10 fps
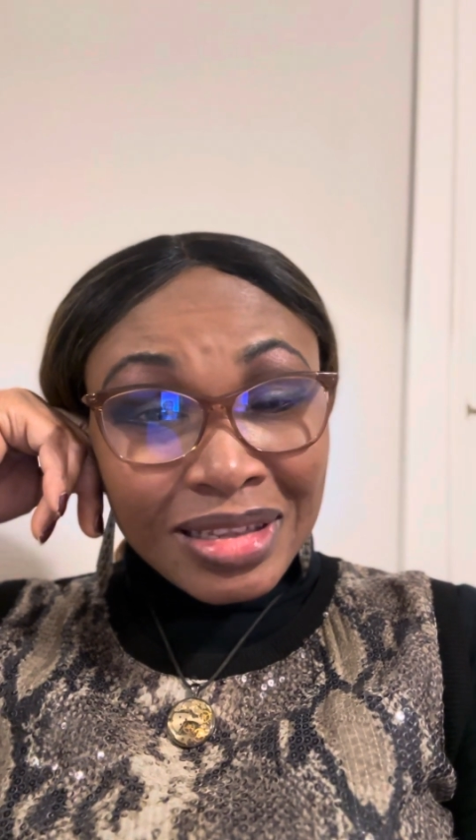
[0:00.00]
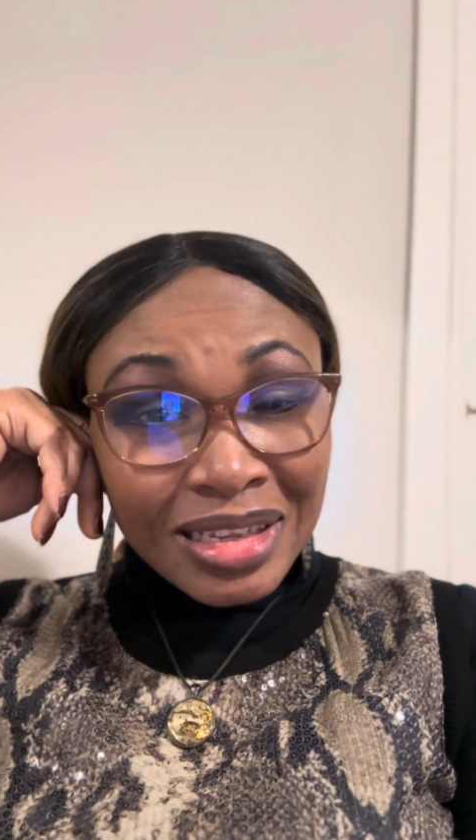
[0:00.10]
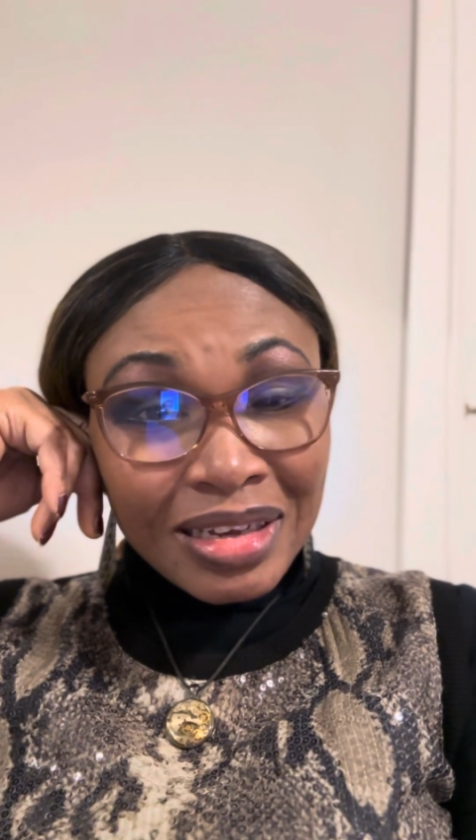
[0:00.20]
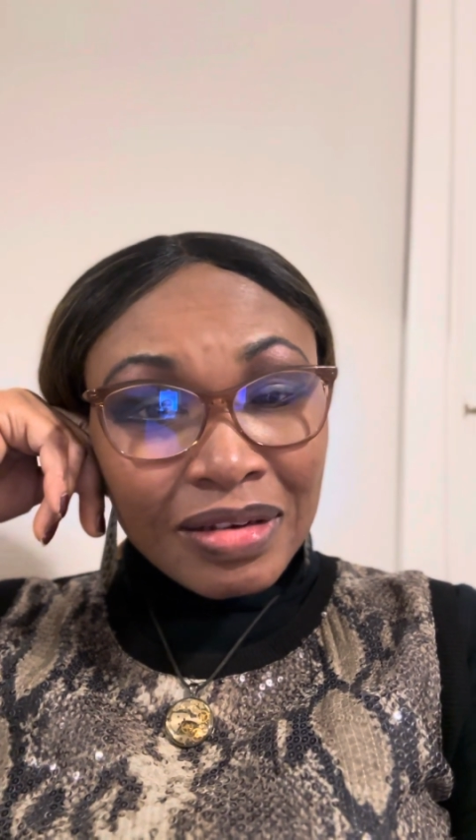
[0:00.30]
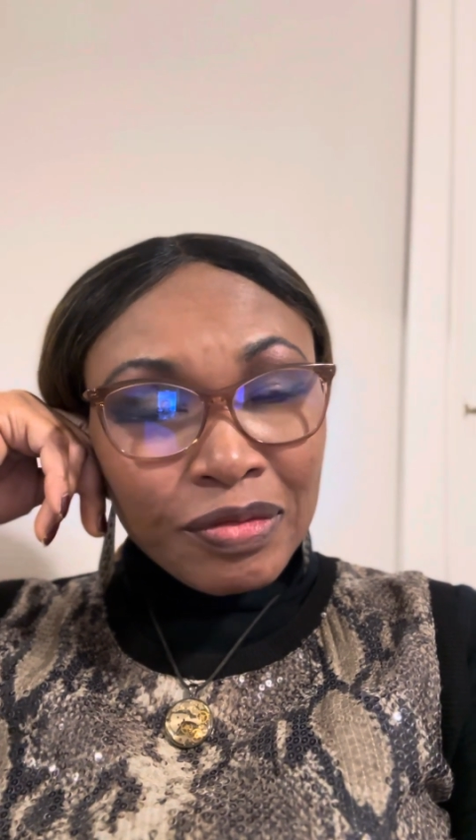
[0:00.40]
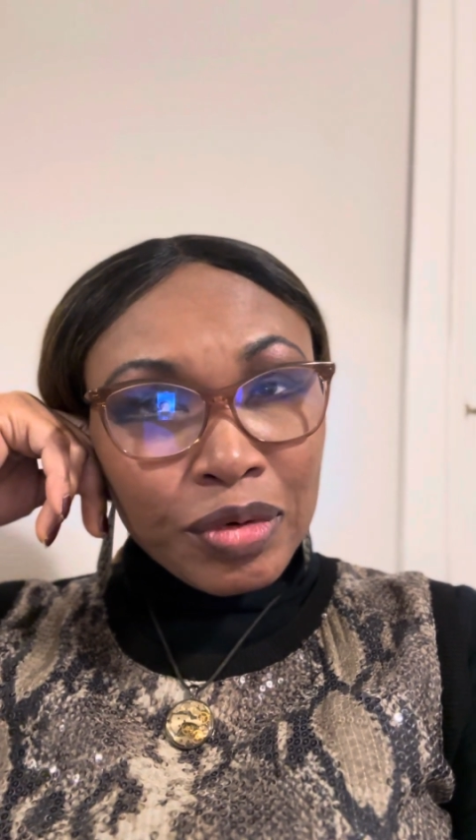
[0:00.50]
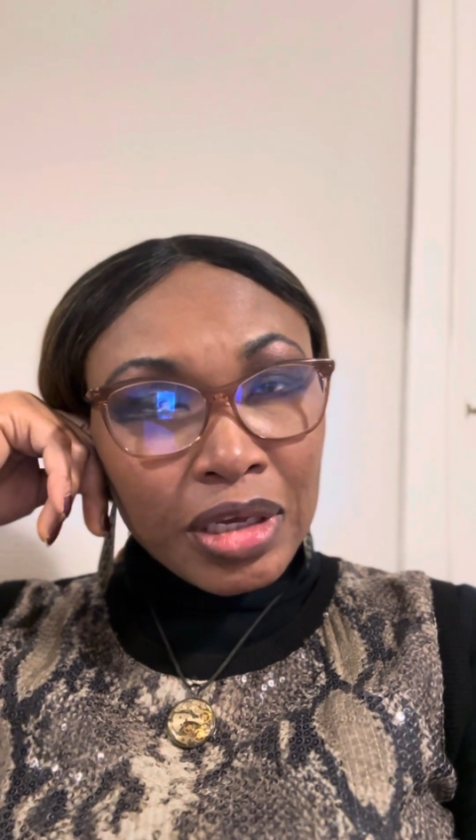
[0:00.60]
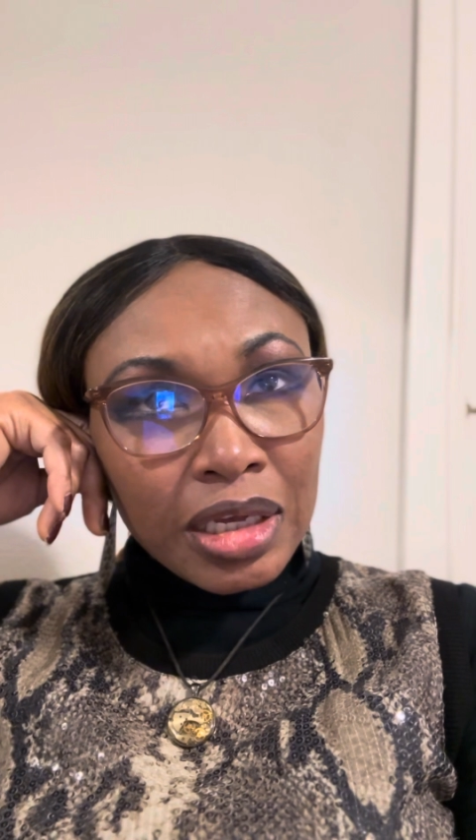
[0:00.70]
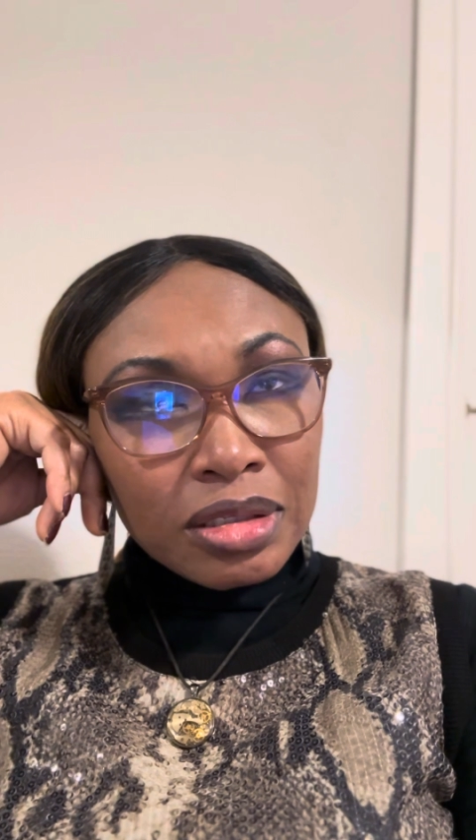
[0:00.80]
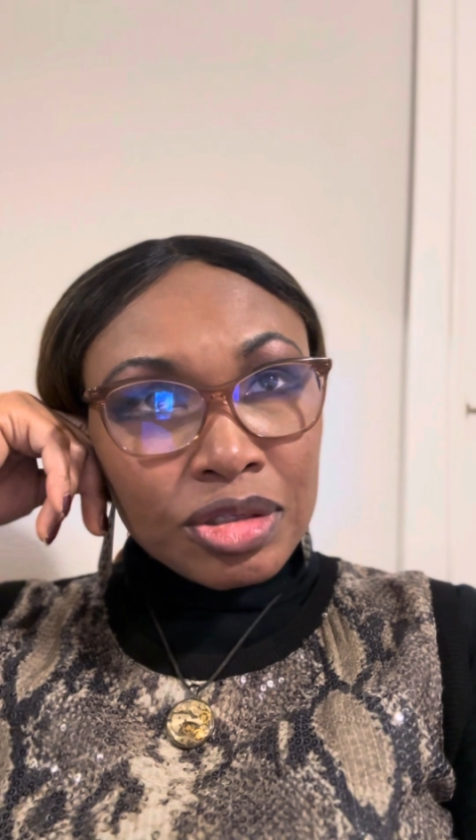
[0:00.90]
live, we
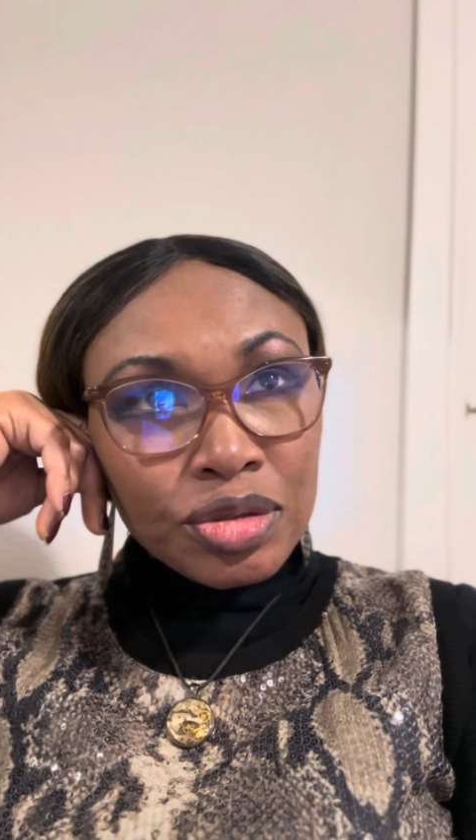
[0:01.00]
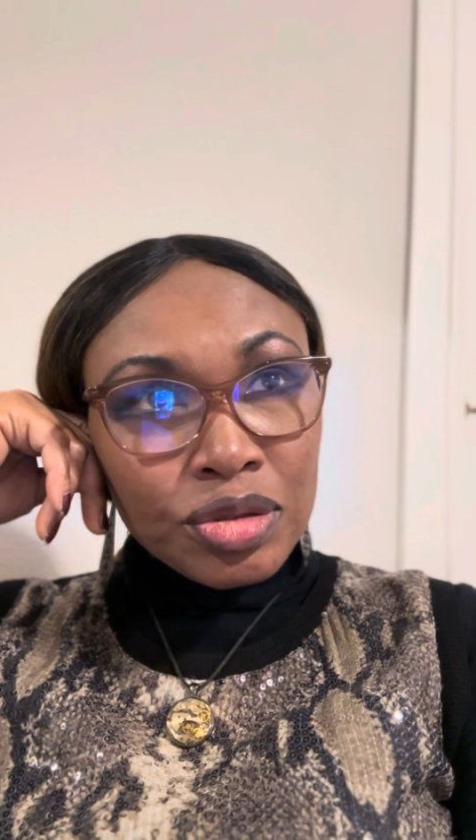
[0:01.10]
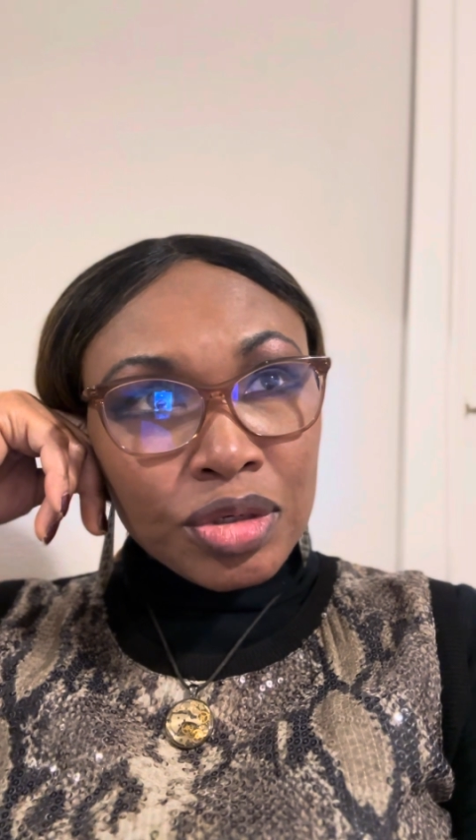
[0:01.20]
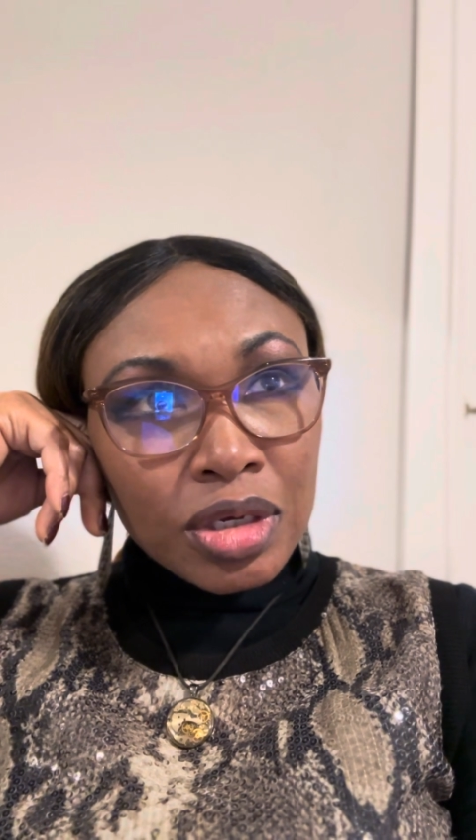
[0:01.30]
get to